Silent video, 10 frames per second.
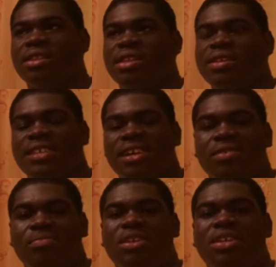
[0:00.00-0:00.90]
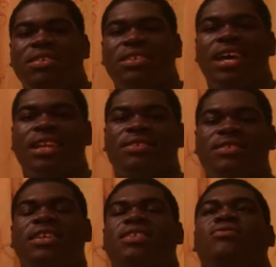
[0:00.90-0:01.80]
second piece, and
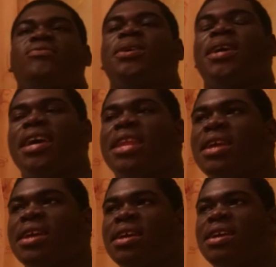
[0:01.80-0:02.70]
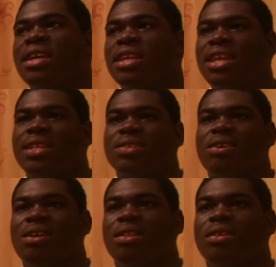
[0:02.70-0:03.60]
stick it over the head. That's
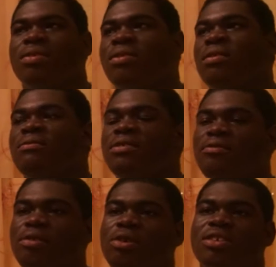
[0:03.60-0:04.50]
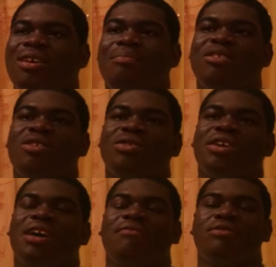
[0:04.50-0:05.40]
all. For the floor tom, now you
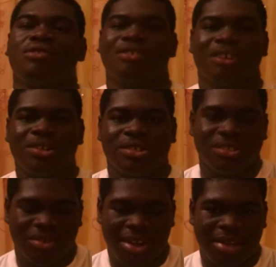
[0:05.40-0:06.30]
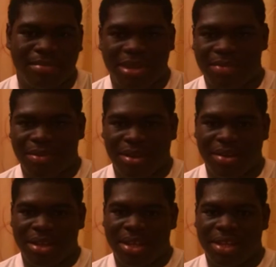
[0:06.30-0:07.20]
have to resort to toilet paper,
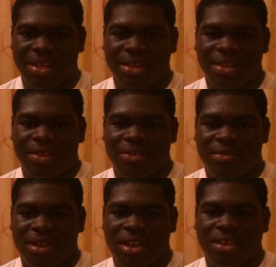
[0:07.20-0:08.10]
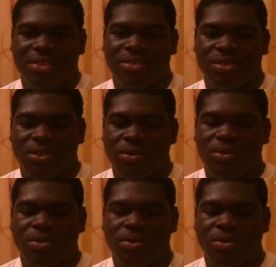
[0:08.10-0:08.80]
right? So